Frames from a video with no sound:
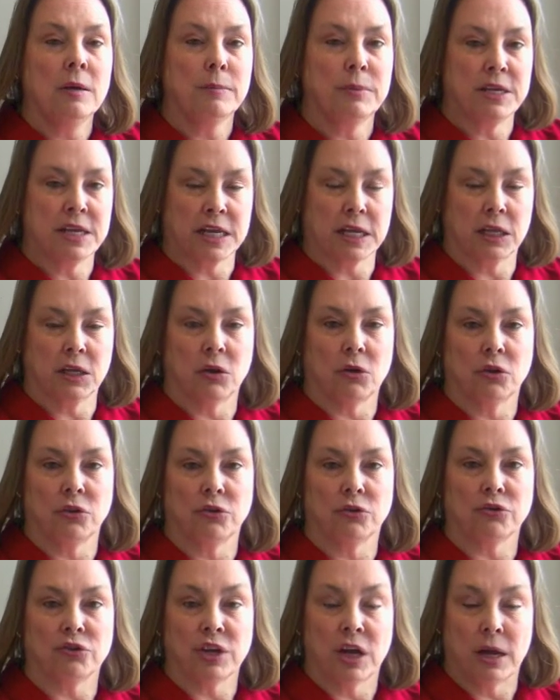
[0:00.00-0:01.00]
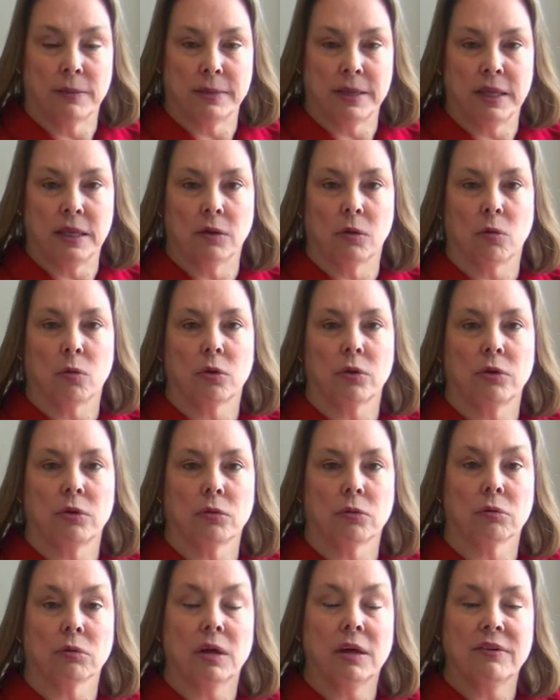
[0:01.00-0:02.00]
particularly on your tummy or
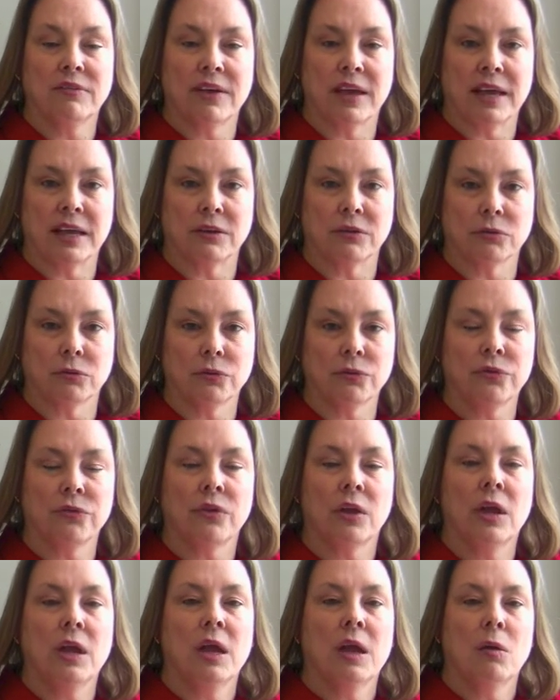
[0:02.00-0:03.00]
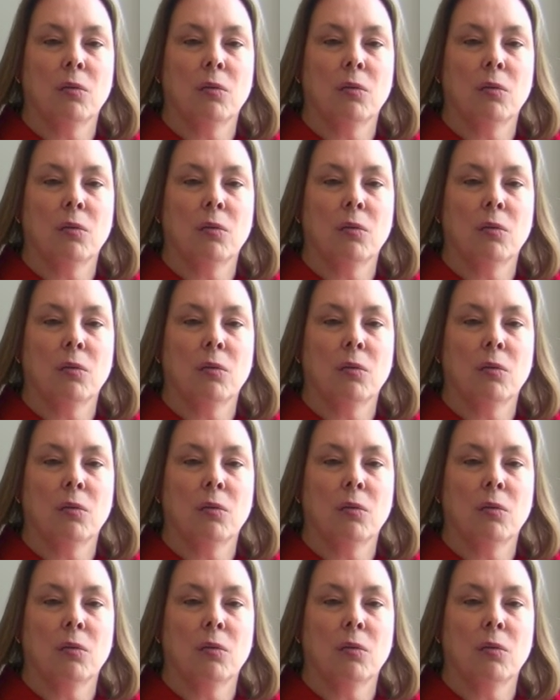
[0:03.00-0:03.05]
your love handles,